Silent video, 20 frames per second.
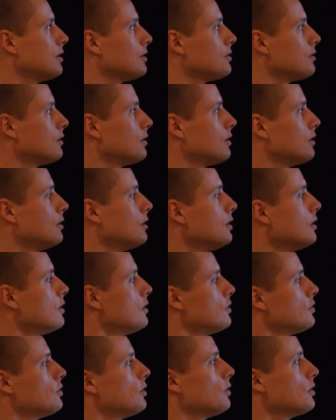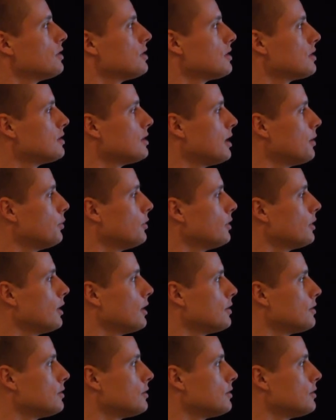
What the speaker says: I'll sort of show this example again.